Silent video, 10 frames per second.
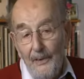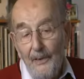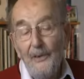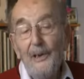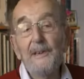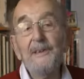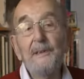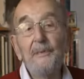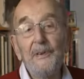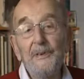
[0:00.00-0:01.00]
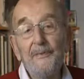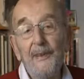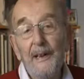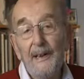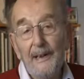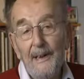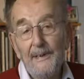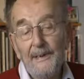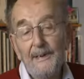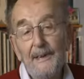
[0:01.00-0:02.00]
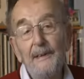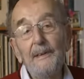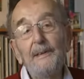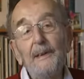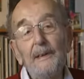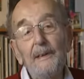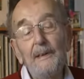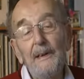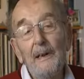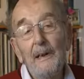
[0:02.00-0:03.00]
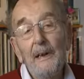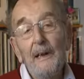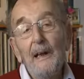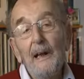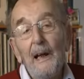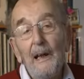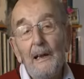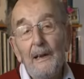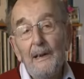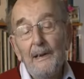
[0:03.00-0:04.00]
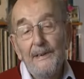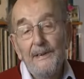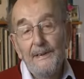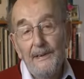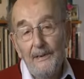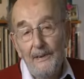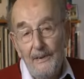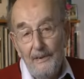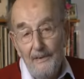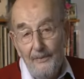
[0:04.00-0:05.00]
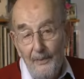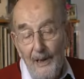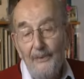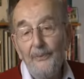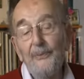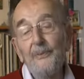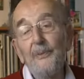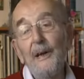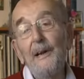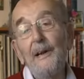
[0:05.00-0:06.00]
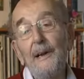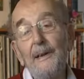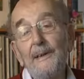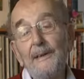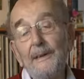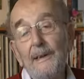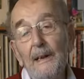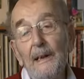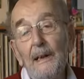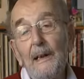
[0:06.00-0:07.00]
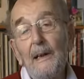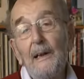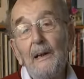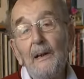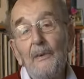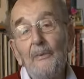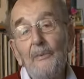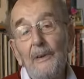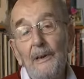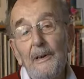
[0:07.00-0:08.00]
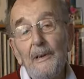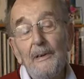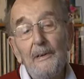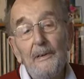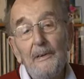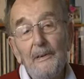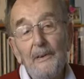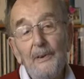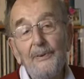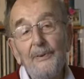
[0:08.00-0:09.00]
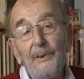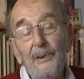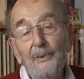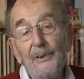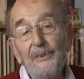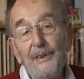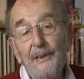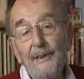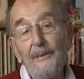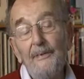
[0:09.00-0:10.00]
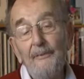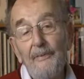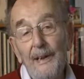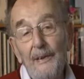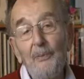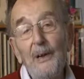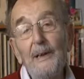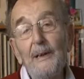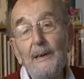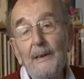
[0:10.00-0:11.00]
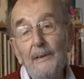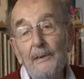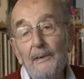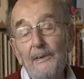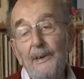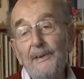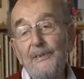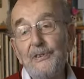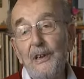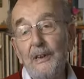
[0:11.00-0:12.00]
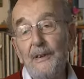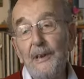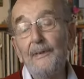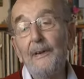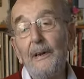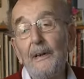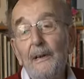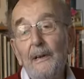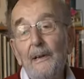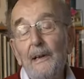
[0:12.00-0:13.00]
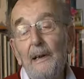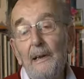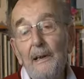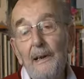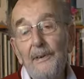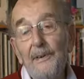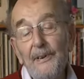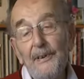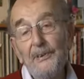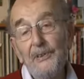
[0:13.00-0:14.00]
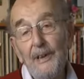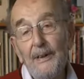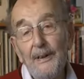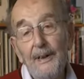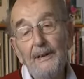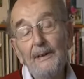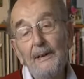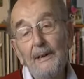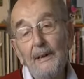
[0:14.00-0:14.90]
O'Casey was very nice and uh, his uh, wife was very nice. We got to know each other very well, and his children. He had three children,